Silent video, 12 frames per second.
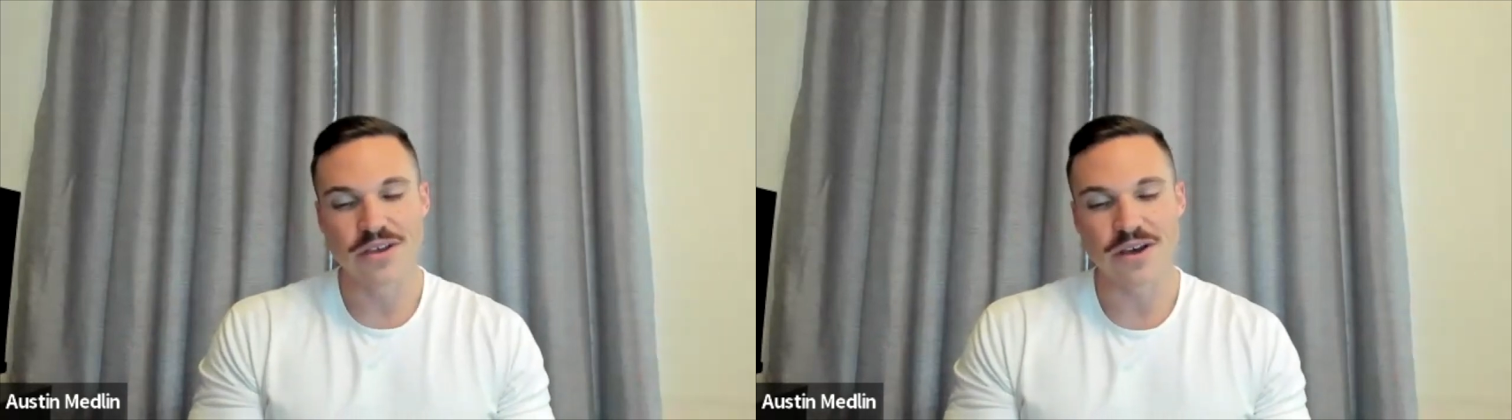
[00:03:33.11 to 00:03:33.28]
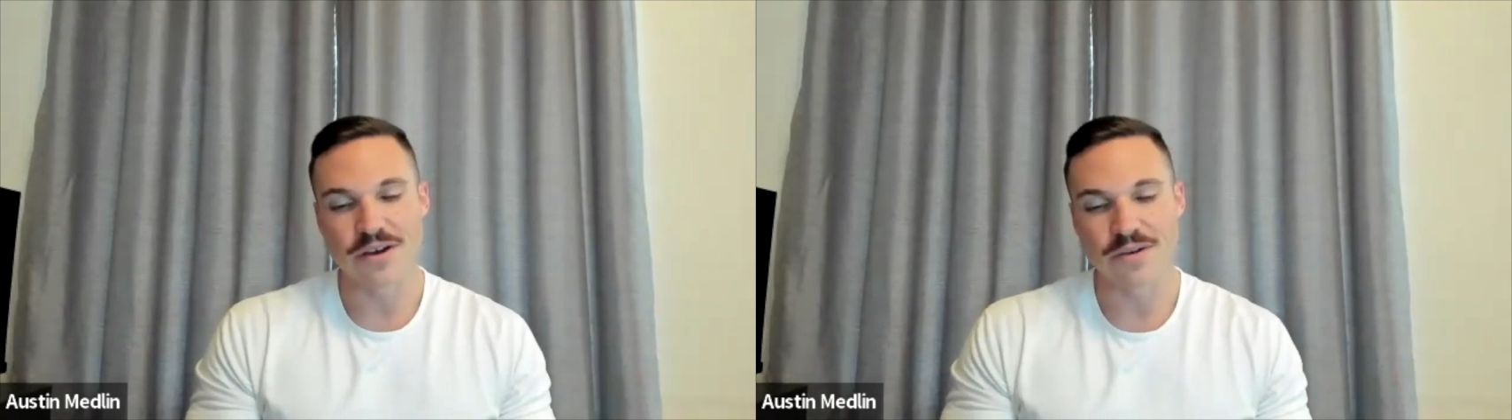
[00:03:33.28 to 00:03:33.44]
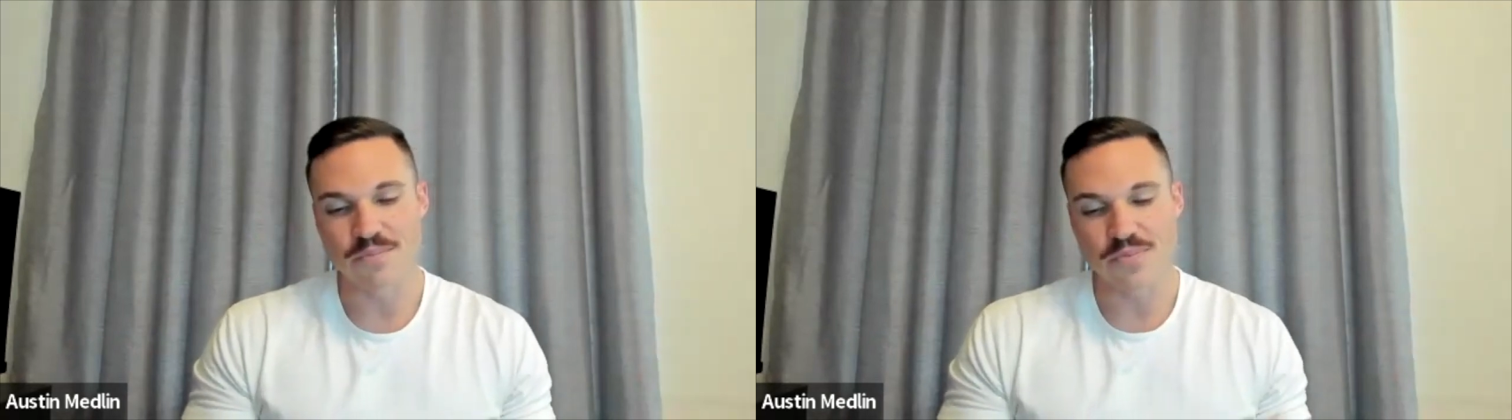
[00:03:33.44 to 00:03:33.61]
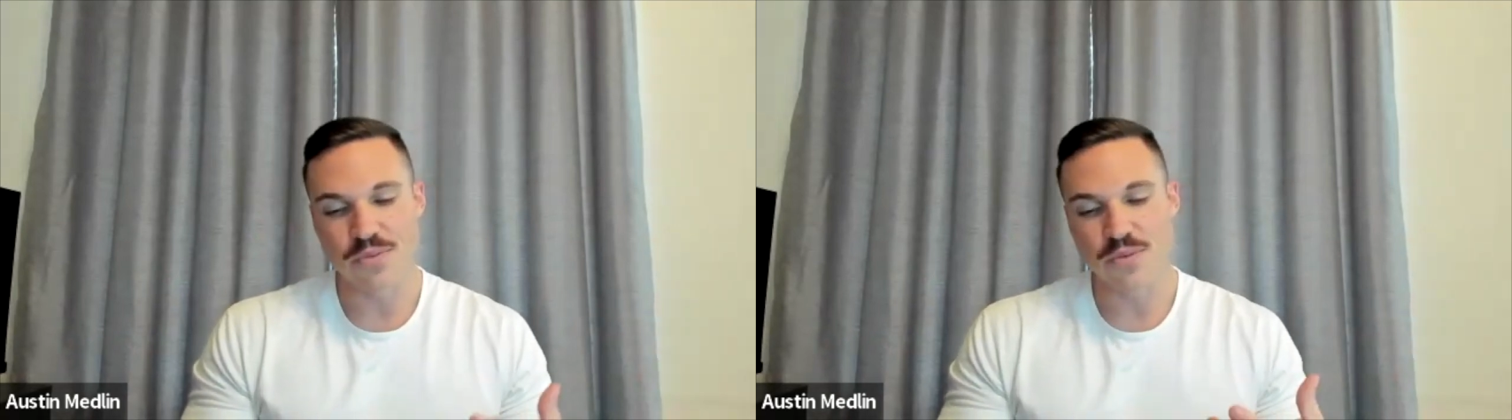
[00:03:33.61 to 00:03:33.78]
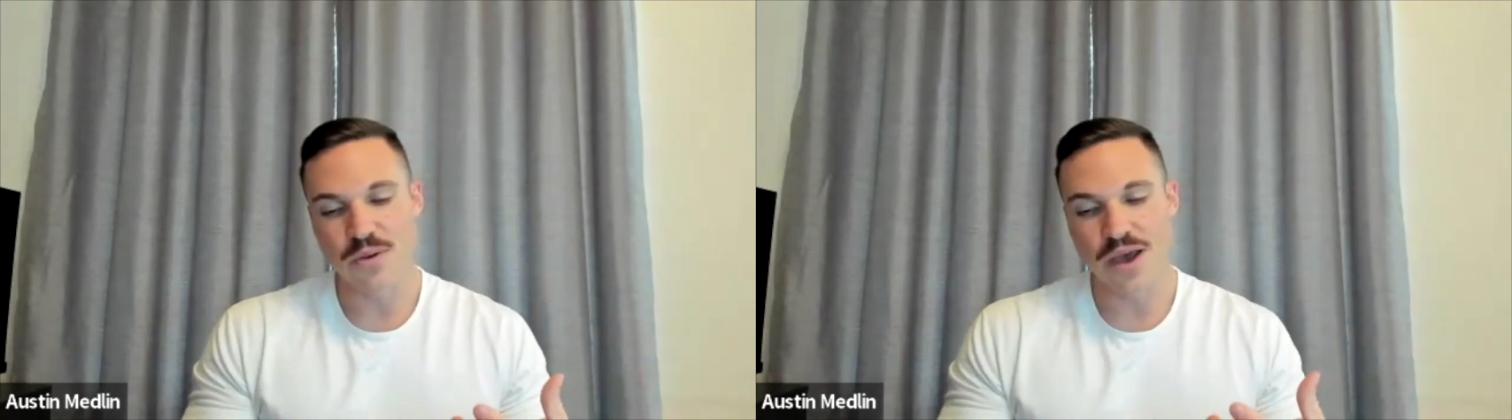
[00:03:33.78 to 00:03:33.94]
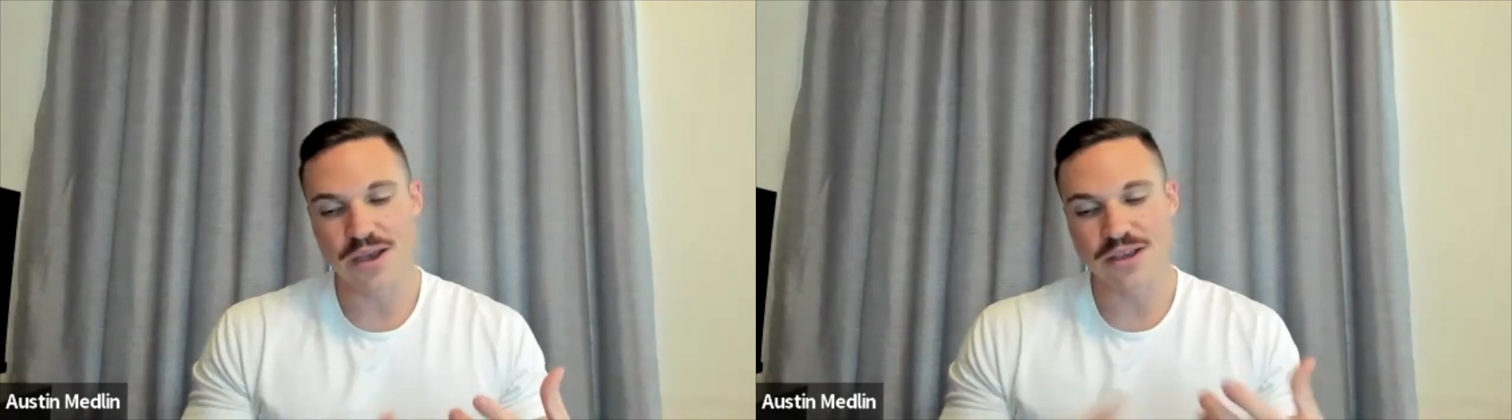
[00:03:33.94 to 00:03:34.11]
Um,
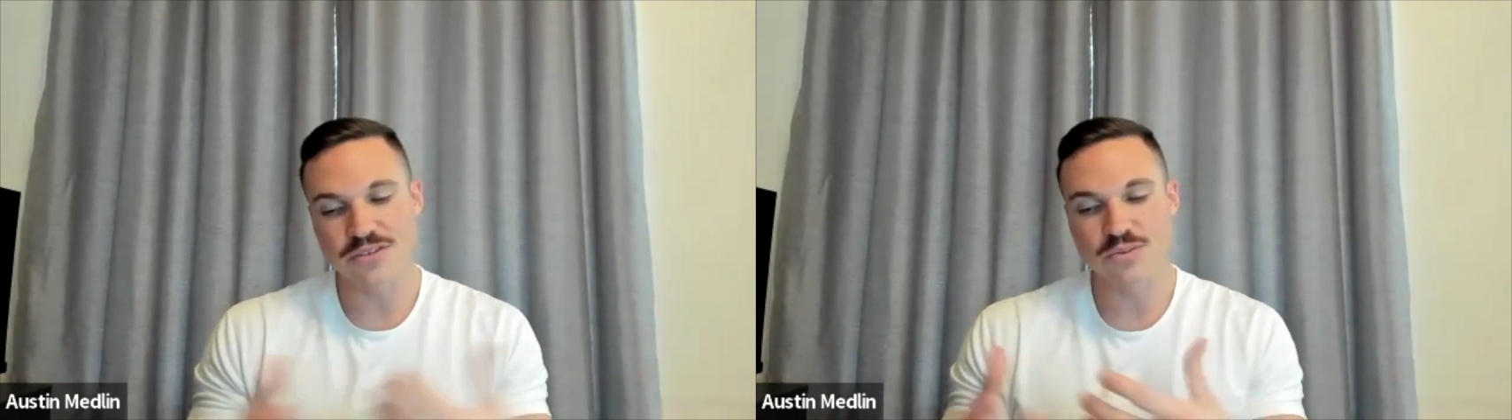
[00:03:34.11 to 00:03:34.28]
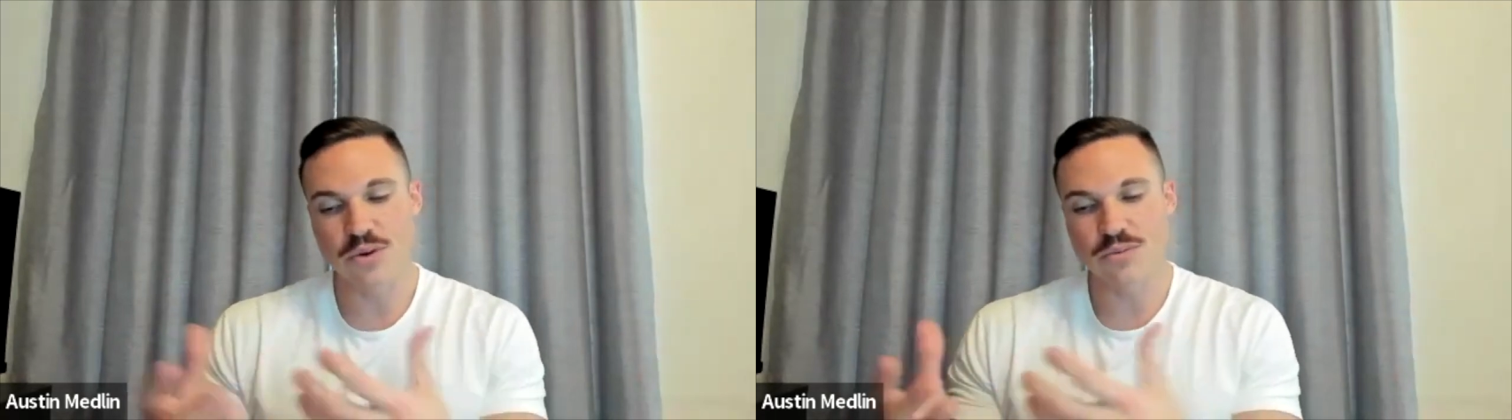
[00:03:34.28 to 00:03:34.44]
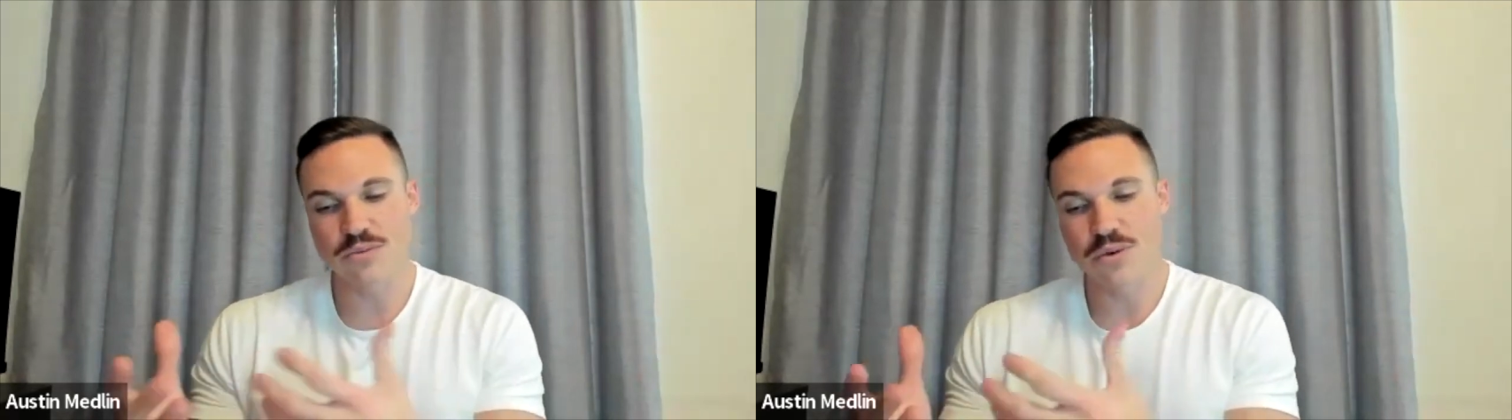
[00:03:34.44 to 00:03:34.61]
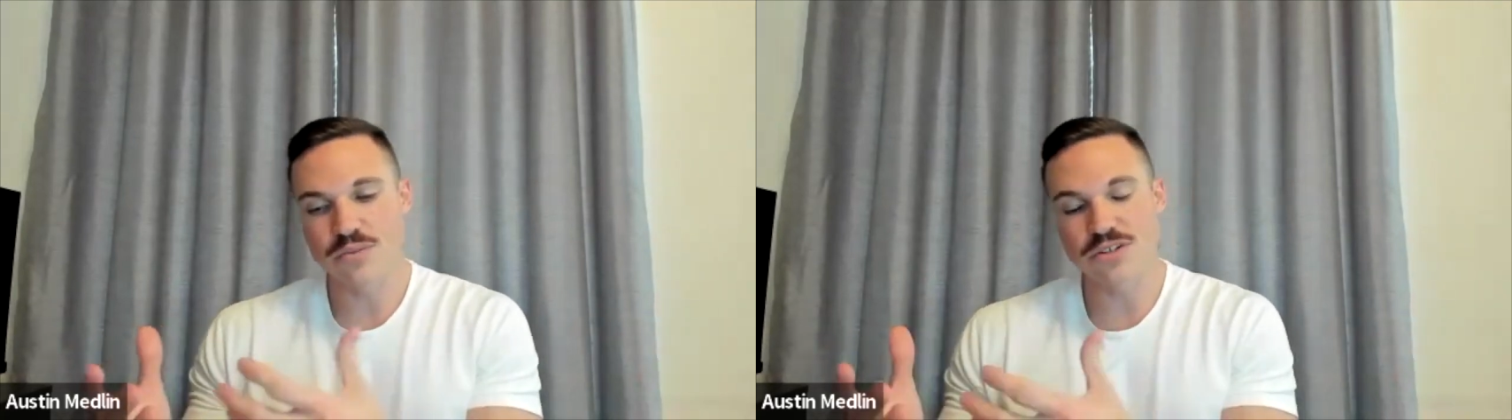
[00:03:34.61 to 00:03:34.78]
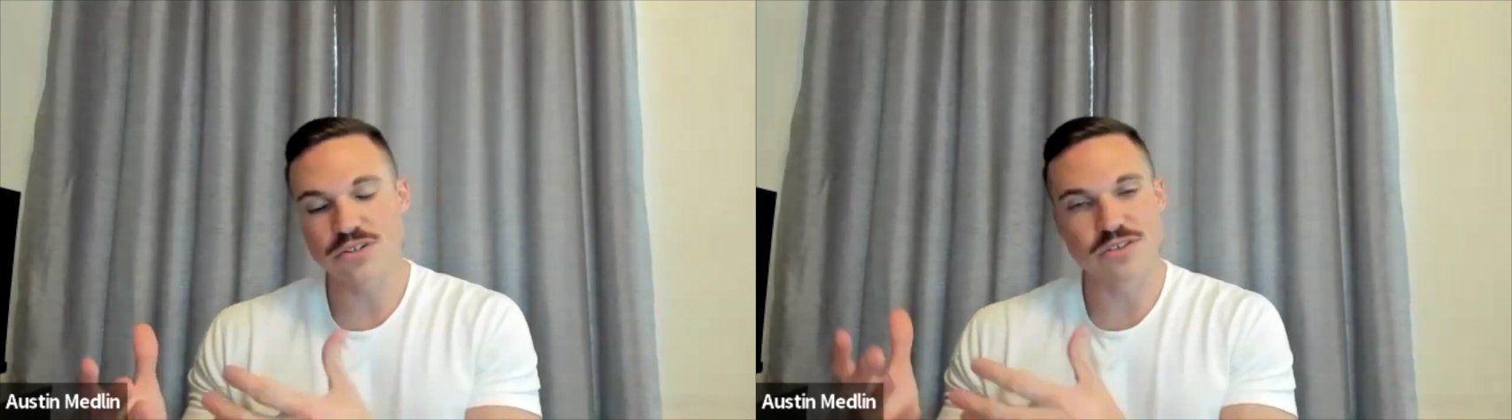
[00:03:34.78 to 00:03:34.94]
I guess what would you